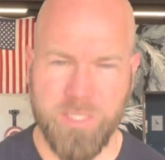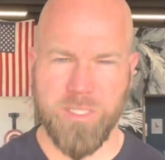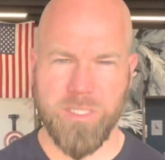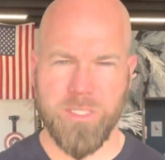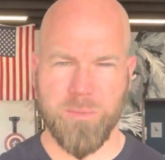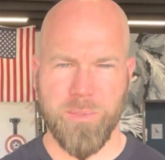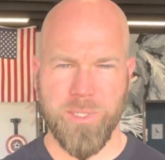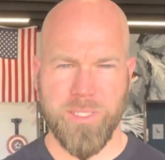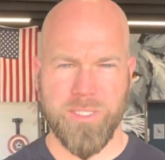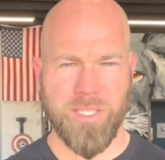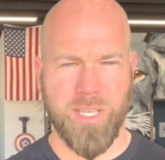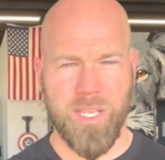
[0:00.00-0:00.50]
it to
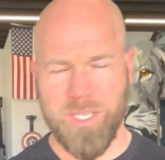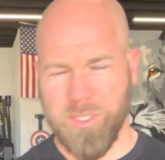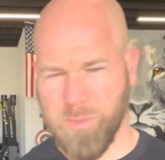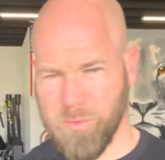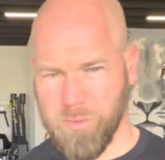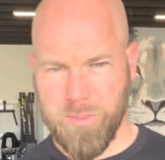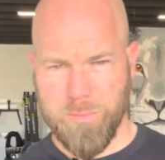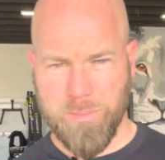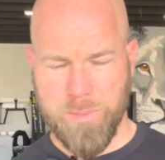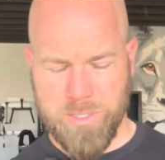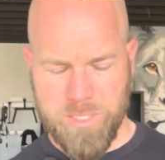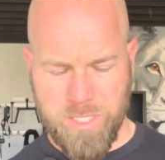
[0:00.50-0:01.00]
my size,
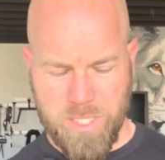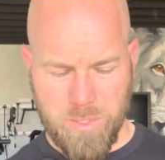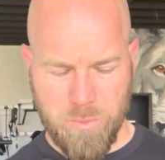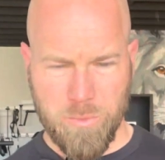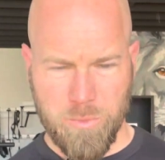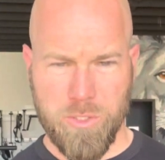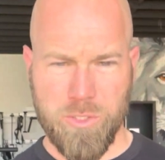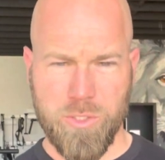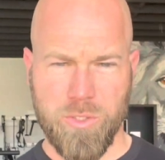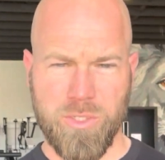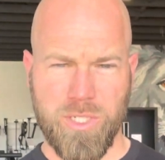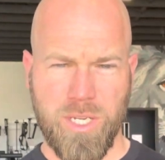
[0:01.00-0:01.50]
which may take
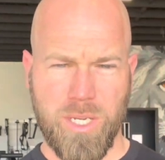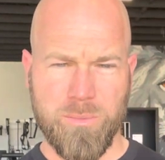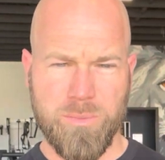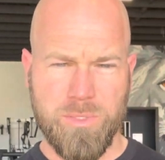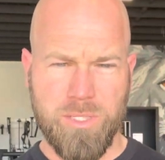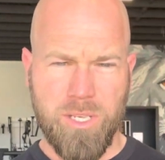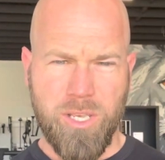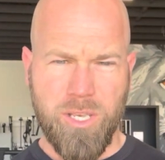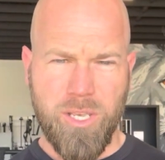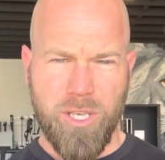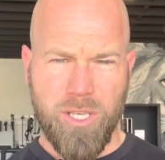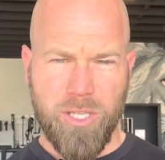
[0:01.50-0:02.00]
1 or 2
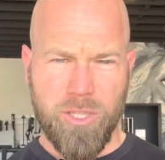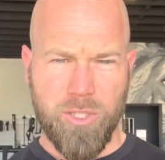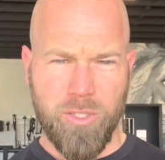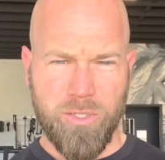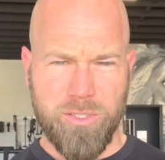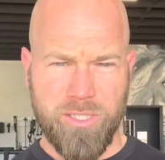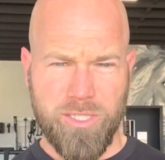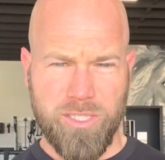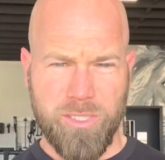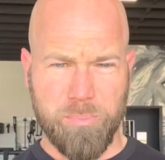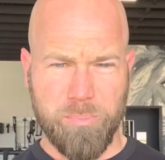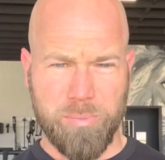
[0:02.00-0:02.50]
times,
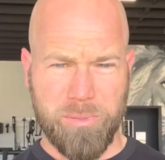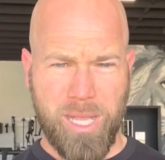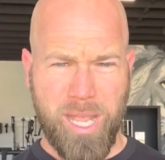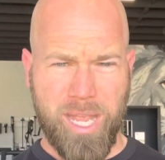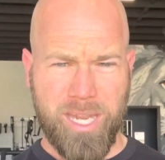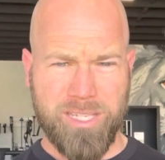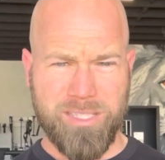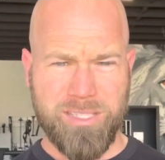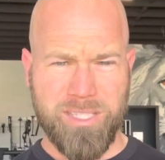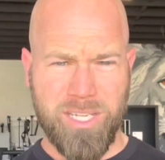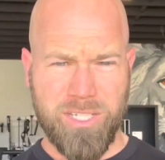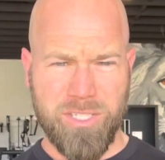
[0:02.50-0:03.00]
there's these
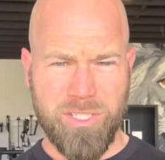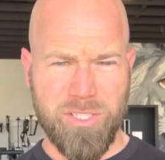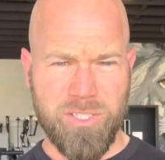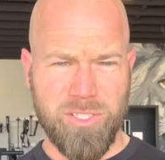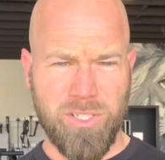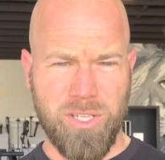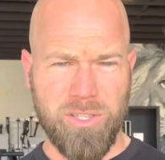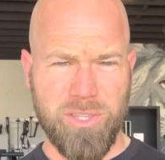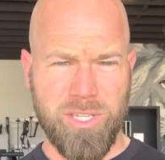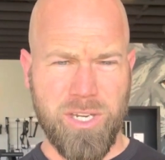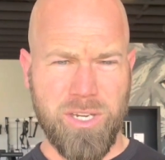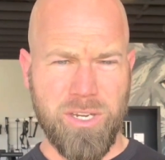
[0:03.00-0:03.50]
black sections
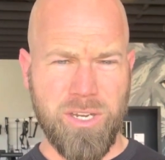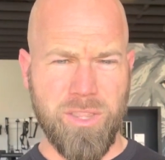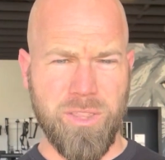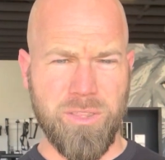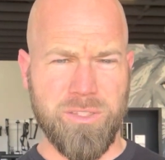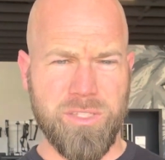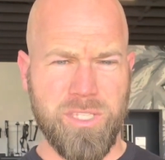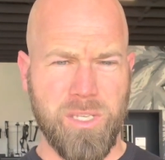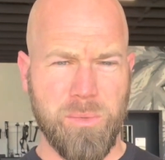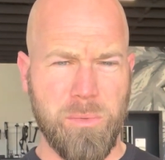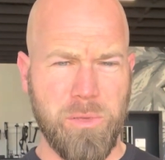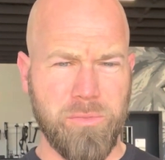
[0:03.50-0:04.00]
on there,
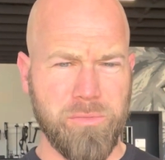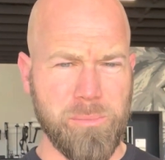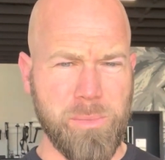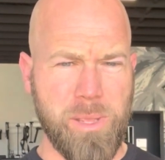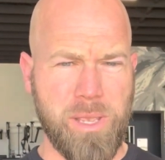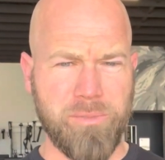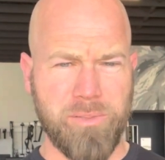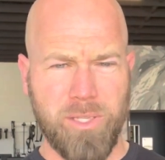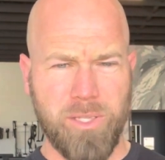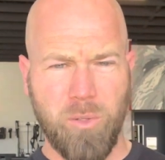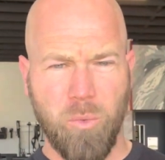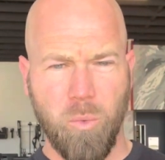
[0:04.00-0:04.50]
and some of them
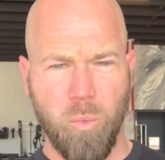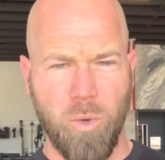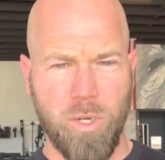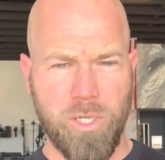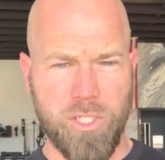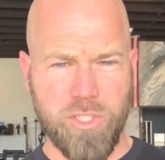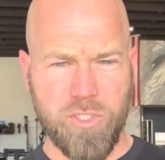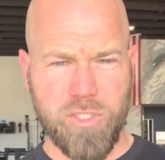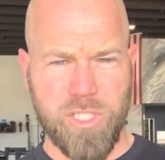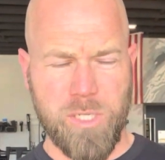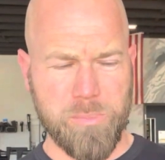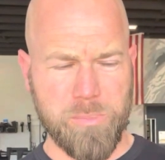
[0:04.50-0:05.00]
have like one
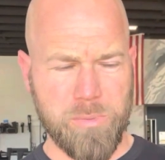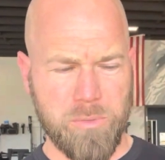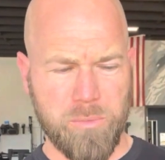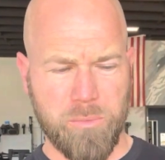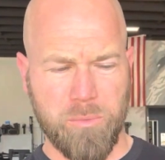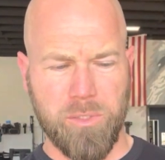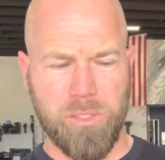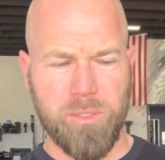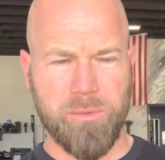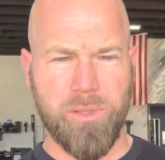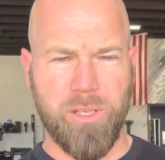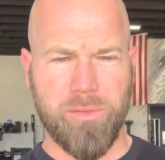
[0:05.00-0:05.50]
strip, or
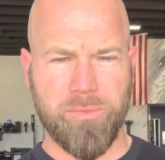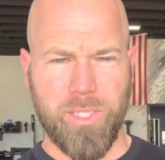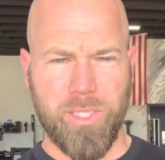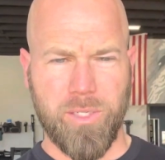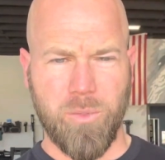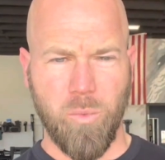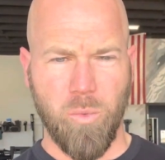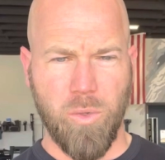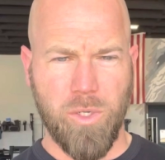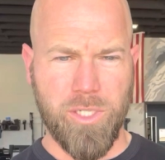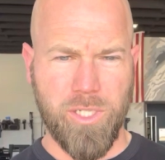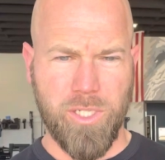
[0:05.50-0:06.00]
one of them have
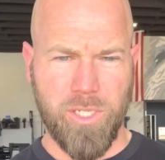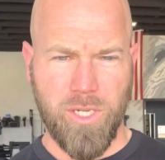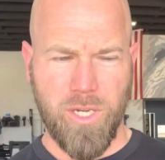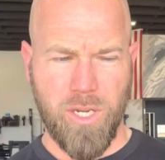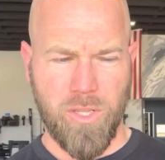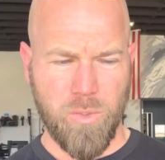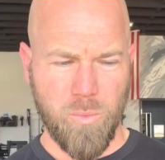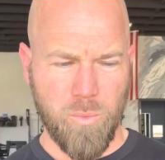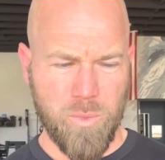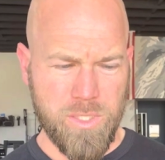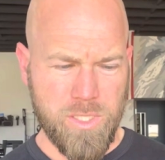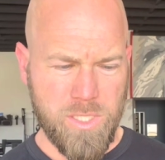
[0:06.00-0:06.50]
like one and
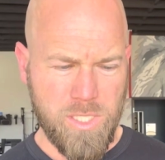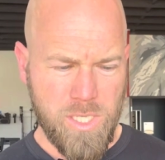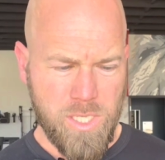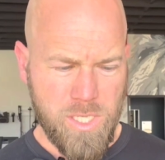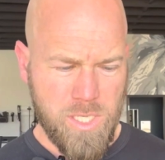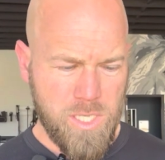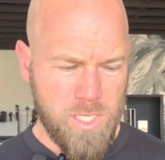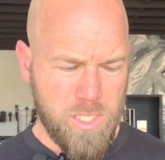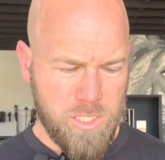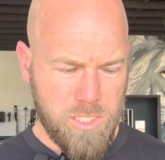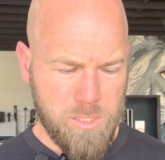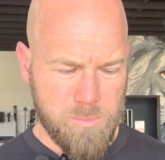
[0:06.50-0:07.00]
another one.
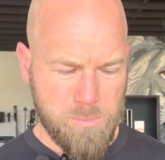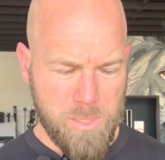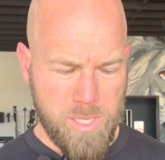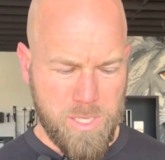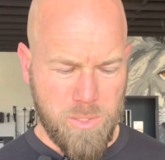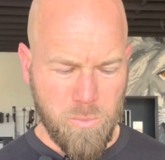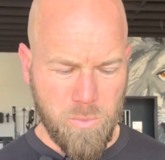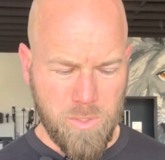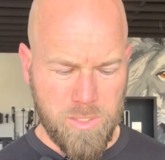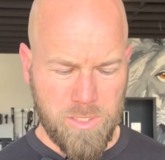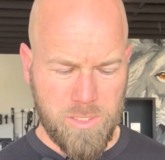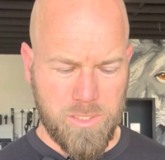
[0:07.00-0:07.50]
You may
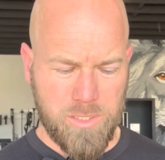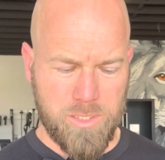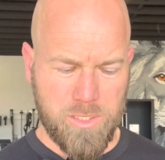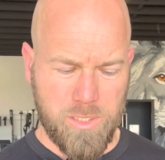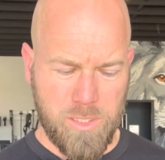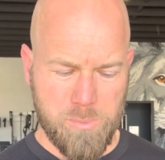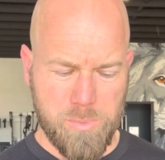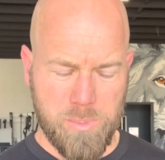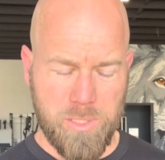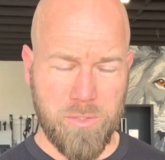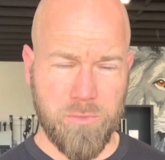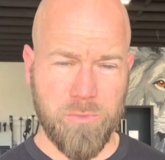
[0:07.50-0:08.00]
want a
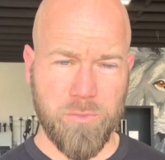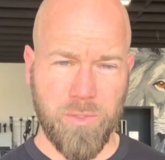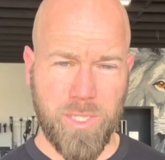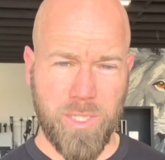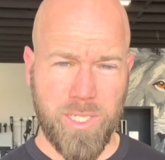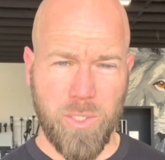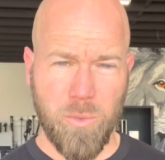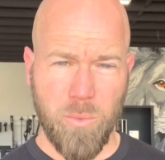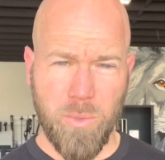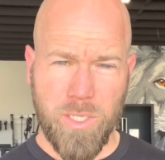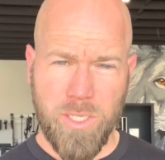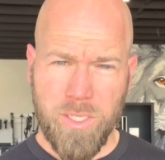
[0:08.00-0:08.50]
little bit of
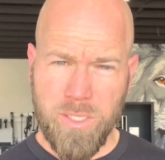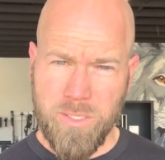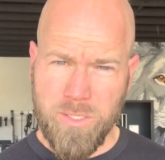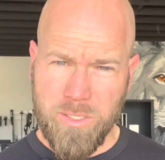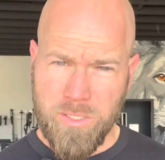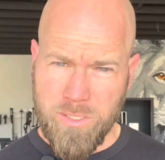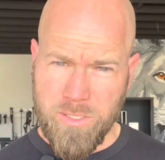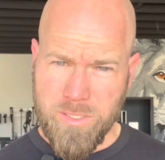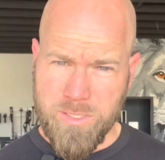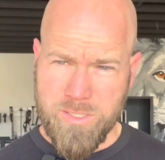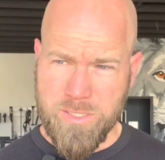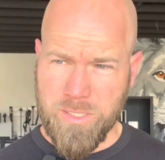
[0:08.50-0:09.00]
liquid,
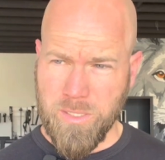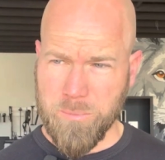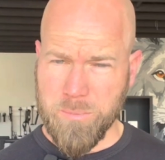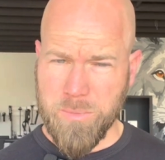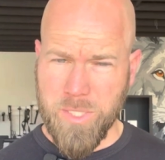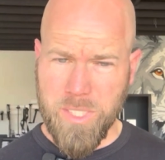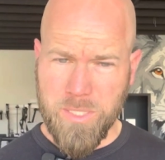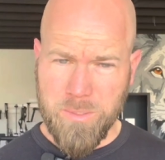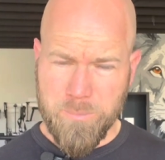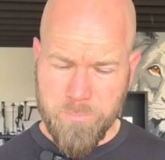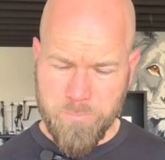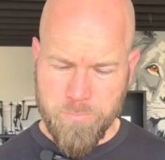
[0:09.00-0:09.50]

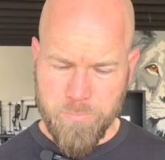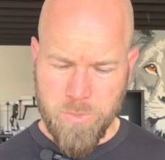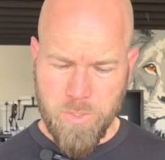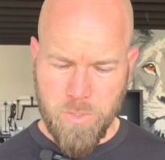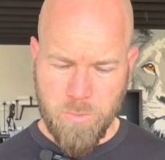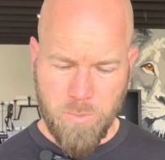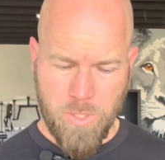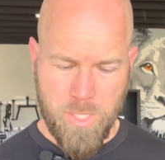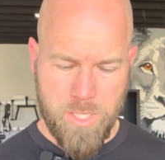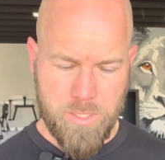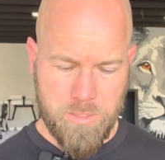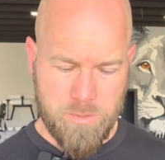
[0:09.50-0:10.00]
something,
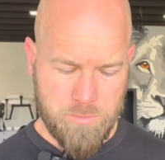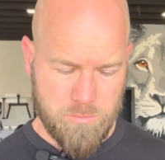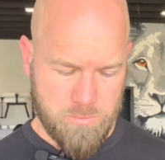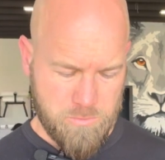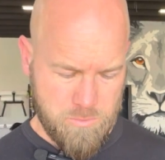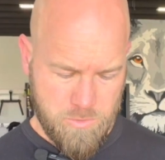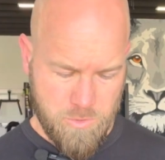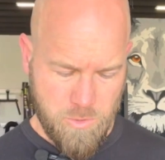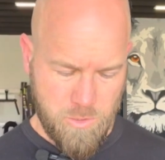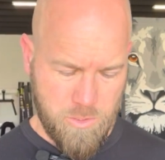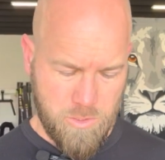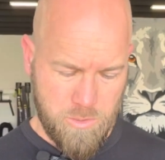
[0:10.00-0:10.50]
right?
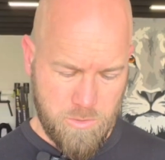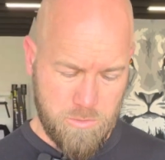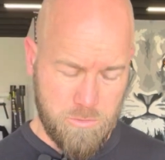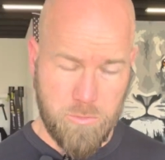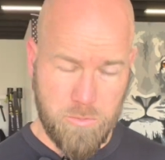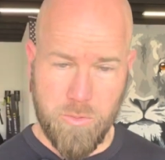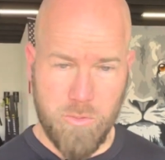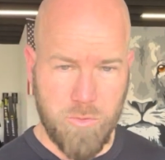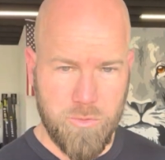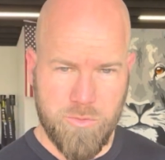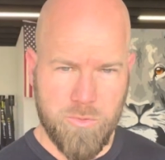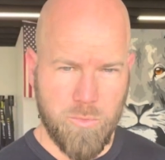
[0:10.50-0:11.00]
You can
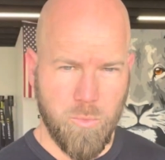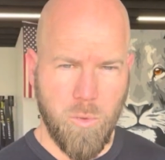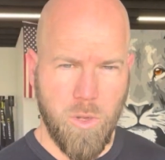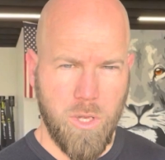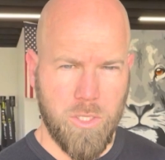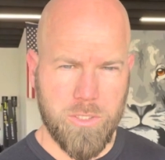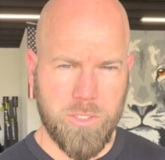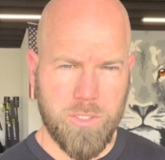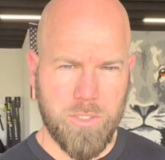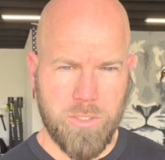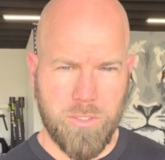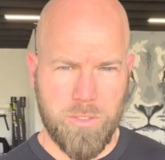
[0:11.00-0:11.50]
use
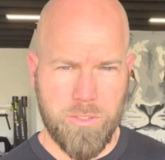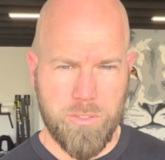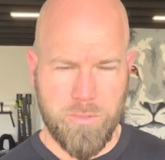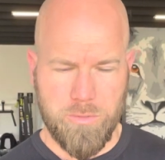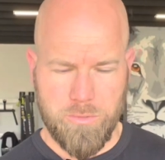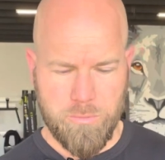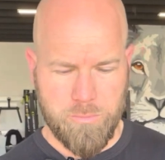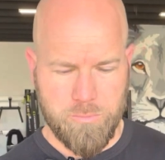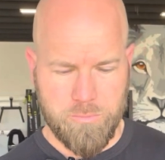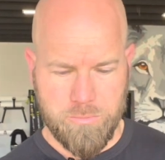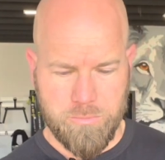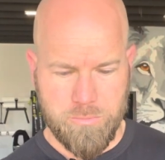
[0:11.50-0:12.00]
water or
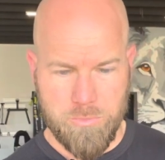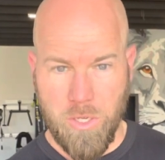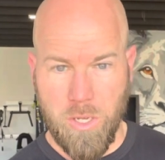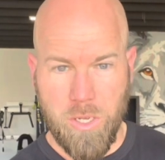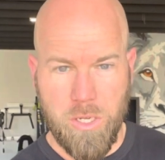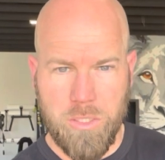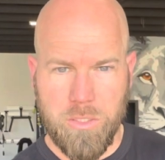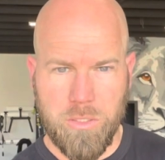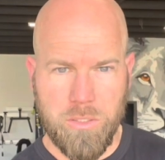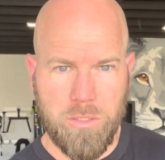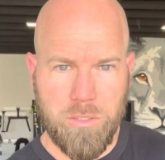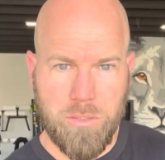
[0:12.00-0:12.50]
your
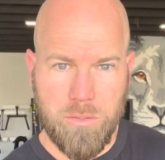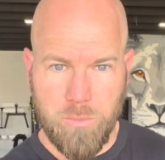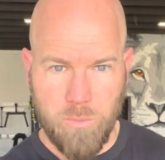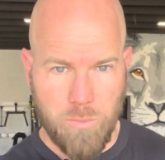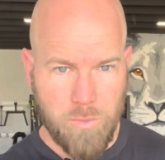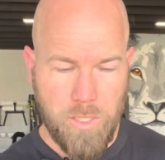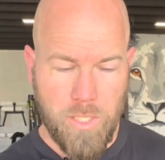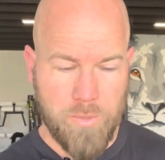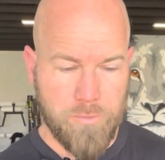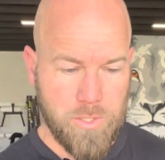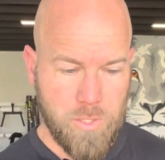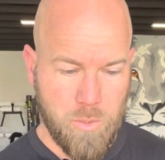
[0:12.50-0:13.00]
tongue or
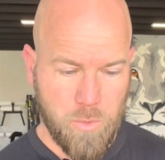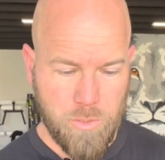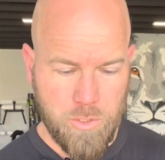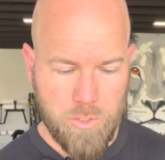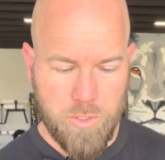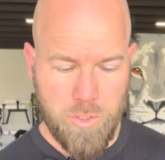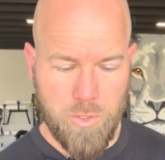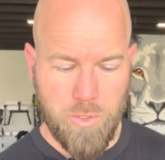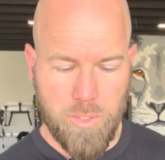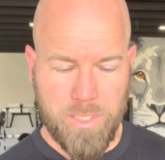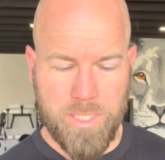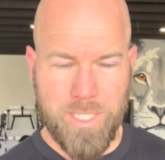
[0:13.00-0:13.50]
whatever you want
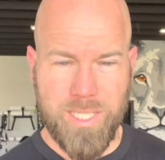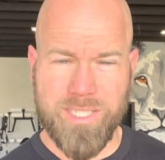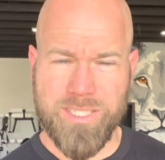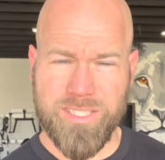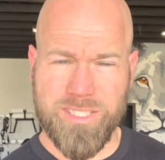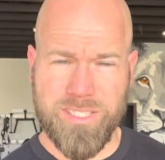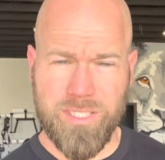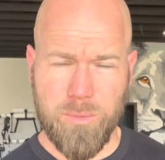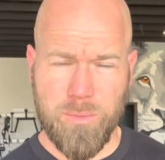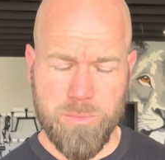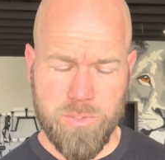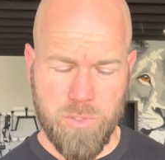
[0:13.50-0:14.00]
to do to get
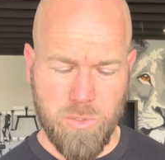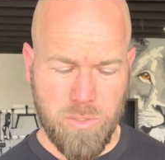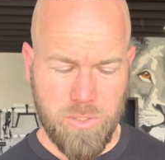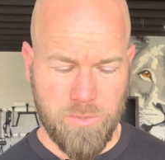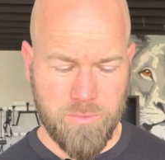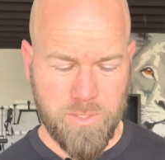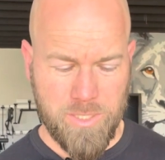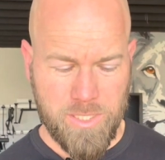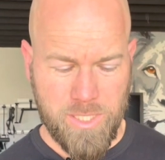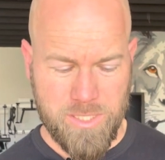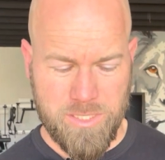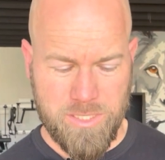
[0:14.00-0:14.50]
some sort
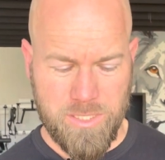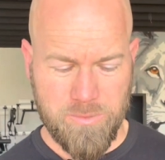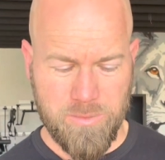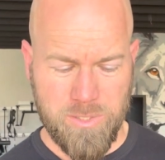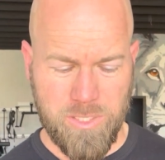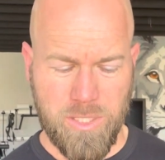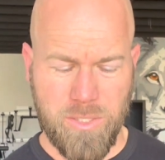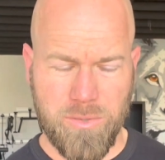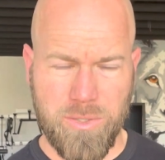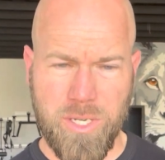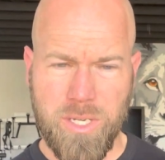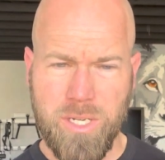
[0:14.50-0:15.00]
of
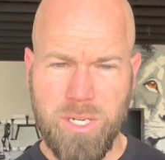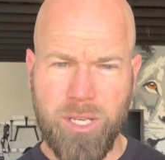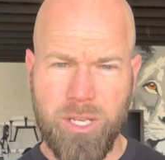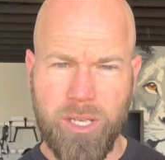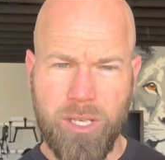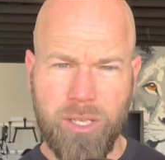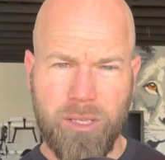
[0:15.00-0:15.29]
connectivity on there.